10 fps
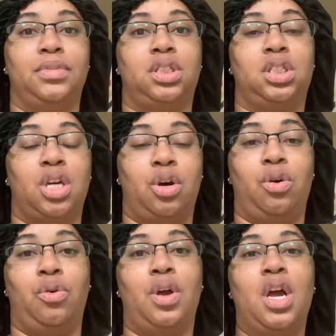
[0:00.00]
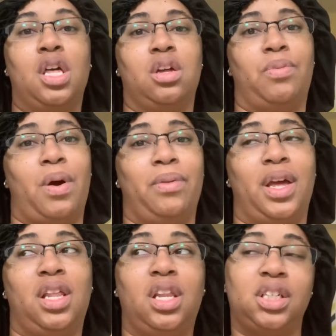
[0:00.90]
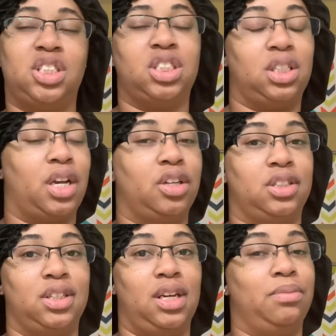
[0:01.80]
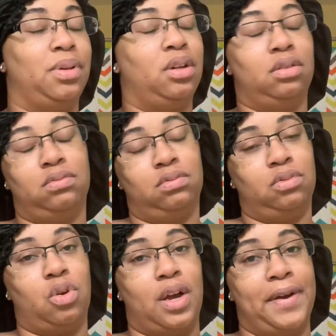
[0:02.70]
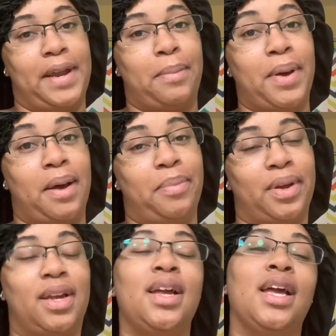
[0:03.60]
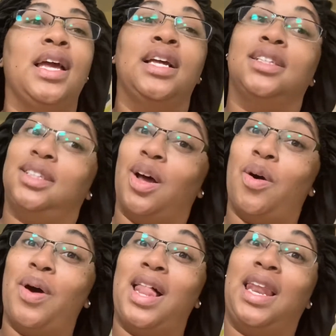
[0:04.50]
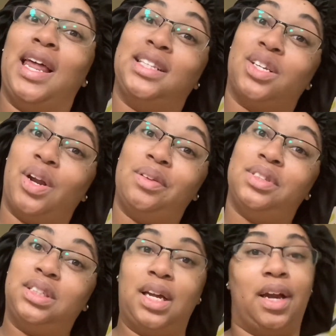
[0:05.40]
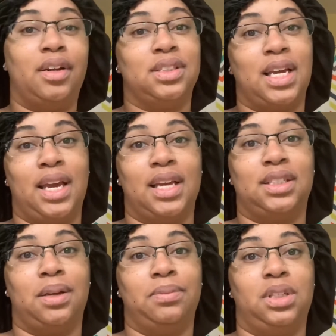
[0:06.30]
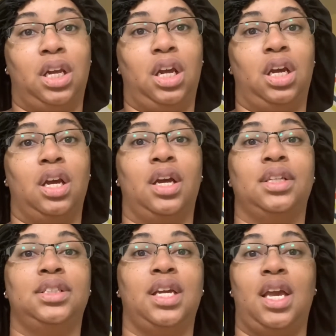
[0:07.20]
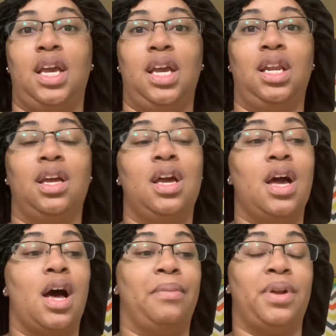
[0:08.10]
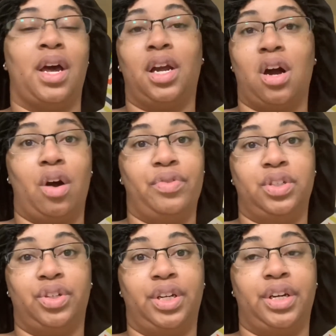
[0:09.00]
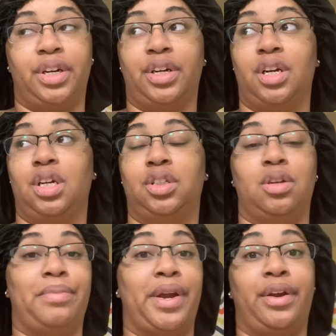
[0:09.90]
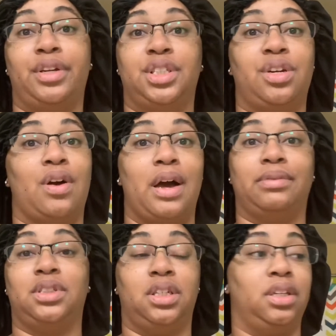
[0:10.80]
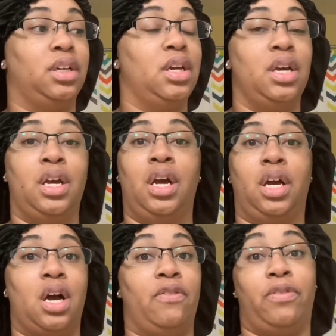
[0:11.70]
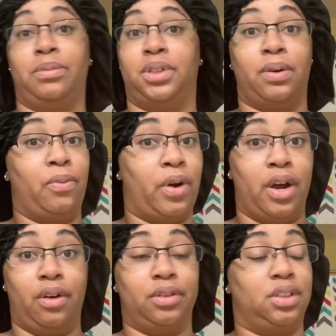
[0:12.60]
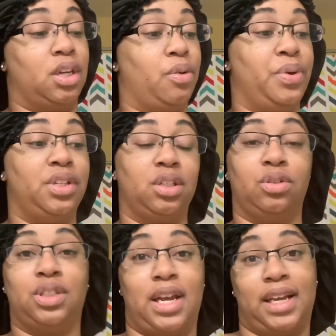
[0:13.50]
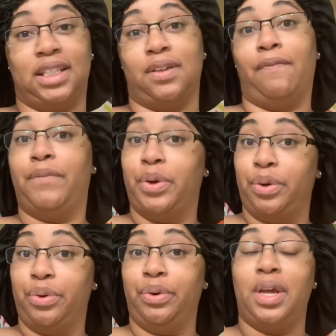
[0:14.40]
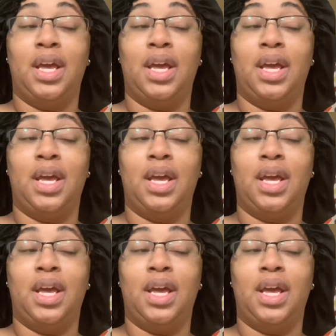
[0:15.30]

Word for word: so they're probably like, well, let's just let her sleep. Well, honey, I'm up. So let's go downstairs and get something to eat. I'm not a coffee drinker, so my energy gonna have to come from somewhere else. So we just gonna try to get some food